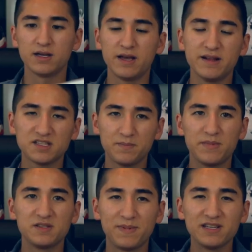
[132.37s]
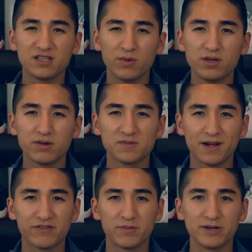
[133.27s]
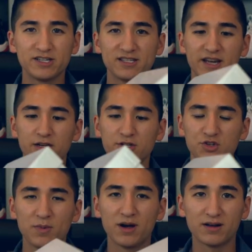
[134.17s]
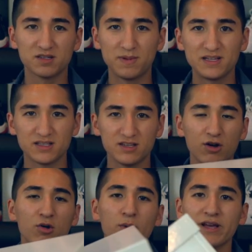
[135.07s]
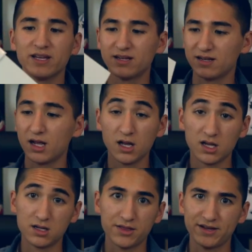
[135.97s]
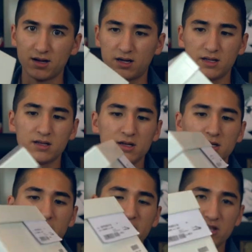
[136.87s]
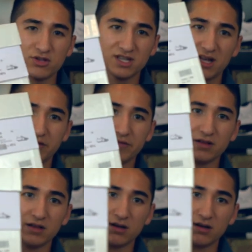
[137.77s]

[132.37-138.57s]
And it's basically what you expect from a designer shoebox, basically all white and nothing on it. And you just have the